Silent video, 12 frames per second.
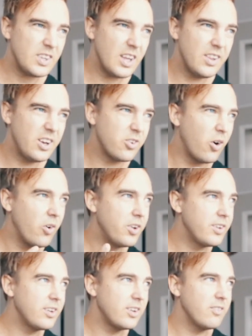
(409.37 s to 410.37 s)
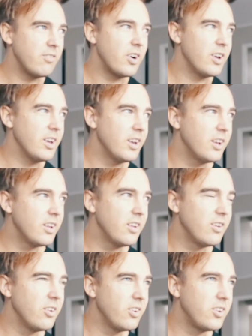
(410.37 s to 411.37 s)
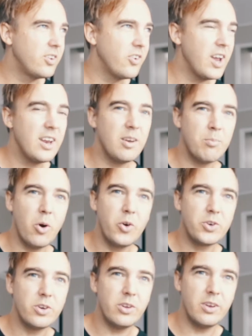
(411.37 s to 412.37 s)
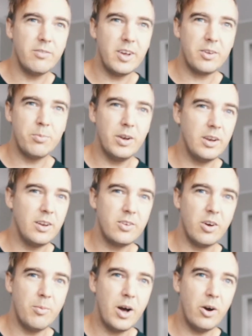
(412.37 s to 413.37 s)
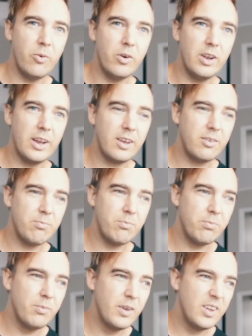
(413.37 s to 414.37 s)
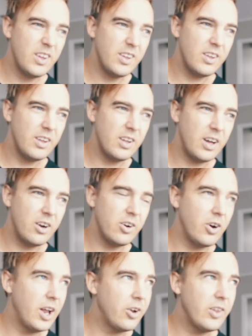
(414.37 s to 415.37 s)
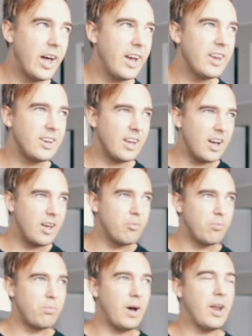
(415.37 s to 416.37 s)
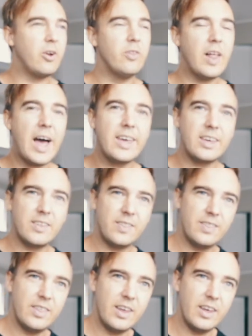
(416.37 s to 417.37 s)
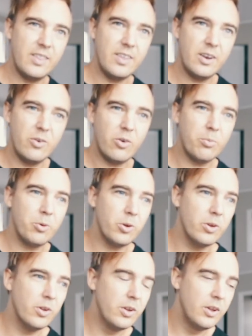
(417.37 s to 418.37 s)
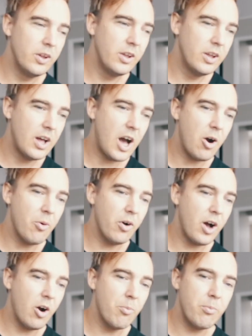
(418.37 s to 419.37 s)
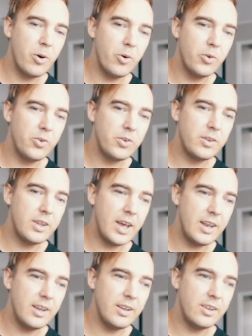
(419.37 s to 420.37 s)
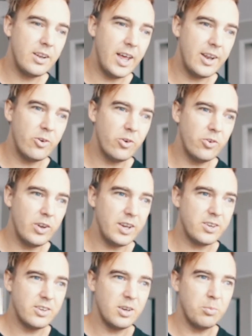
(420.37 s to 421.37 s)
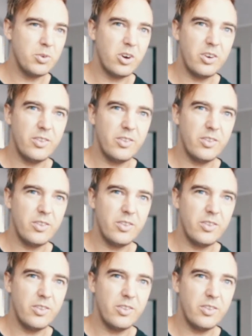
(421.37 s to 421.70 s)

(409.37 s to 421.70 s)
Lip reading: there's always this very strained emotional investment in it somehow, or like, I don't know, I don't like the normal how most tenant landlord relationships are.